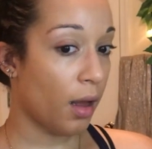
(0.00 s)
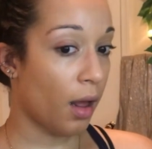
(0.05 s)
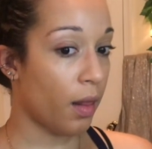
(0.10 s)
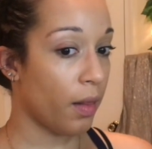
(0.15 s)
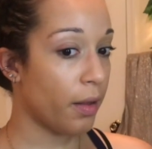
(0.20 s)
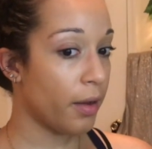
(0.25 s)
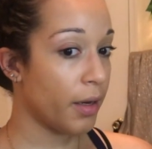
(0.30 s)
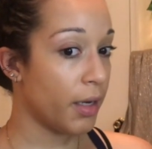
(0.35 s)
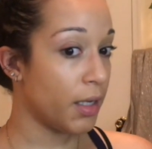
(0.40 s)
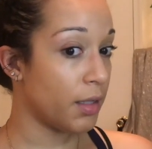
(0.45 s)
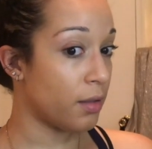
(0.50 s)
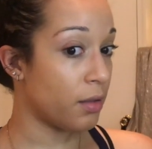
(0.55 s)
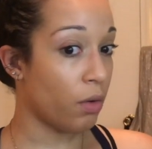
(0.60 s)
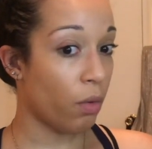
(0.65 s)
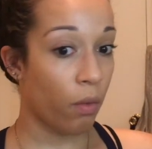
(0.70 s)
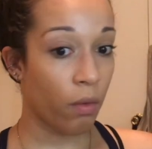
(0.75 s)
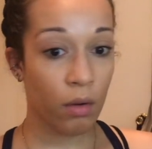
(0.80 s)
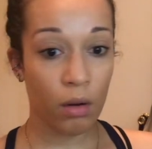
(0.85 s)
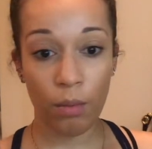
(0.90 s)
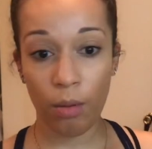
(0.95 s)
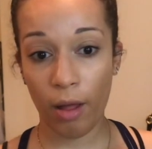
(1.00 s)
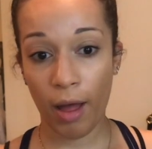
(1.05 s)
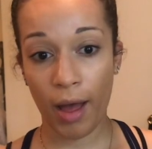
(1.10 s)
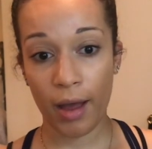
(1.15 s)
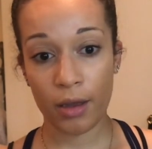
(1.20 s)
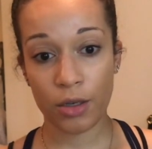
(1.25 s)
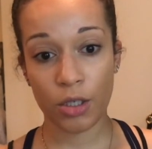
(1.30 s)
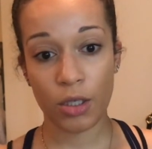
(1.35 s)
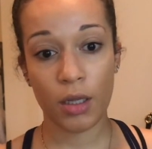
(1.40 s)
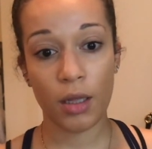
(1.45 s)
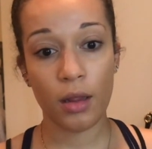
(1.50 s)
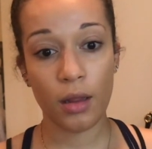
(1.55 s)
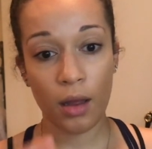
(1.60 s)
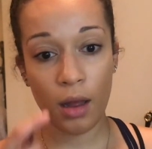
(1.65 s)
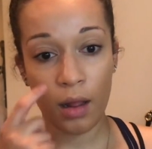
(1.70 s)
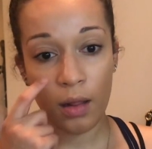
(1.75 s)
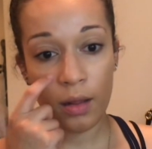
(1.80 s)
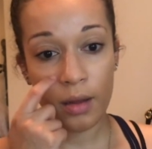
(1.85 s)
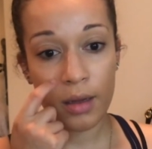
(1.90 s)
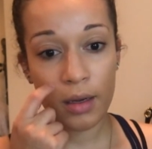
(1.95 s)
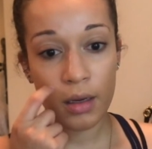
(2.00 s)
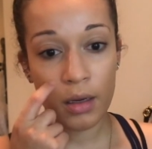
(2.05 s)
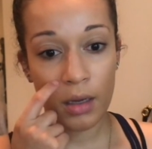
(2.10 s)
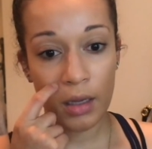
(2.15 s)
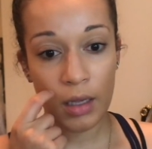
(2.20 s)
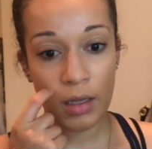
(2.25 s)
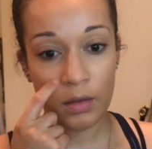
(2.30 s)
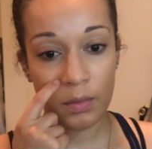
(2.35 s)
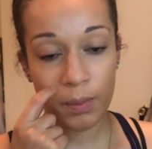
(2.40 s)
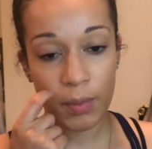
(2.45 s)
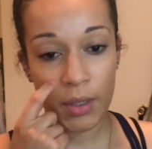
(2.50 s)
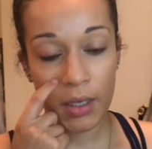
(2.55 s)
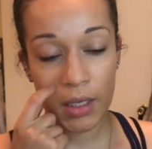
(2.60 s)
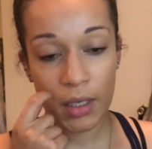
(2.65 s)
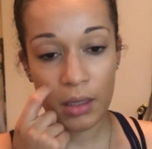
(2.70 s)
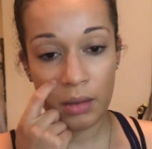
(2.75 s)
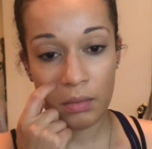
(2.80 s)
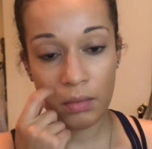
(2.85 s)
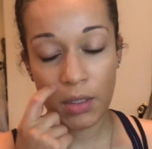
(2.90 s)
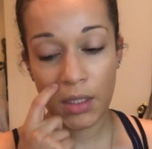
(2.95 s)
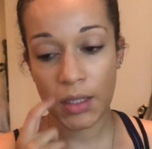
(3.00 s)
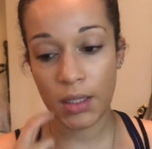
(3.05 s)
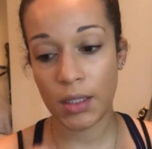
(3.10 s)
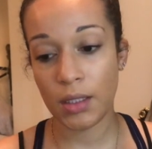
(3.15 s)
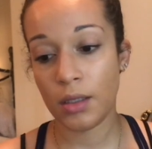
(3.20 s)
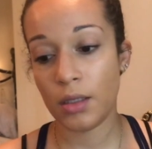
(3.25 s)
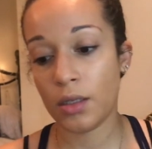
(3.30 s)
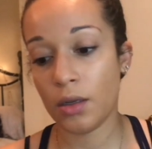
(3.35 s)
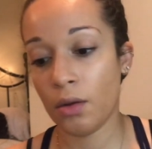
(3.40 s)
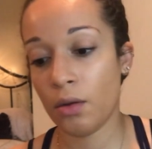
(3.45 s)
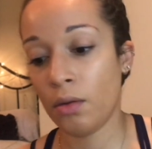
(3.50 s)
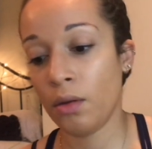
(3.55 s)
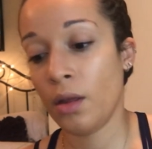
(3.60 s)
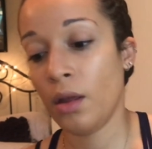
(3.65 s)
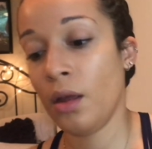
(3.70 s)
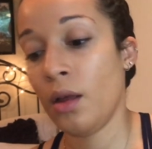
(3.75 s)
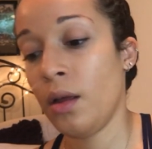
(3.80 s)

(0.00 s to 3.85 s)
Color isn't horrible actually. The color is pretty decent, so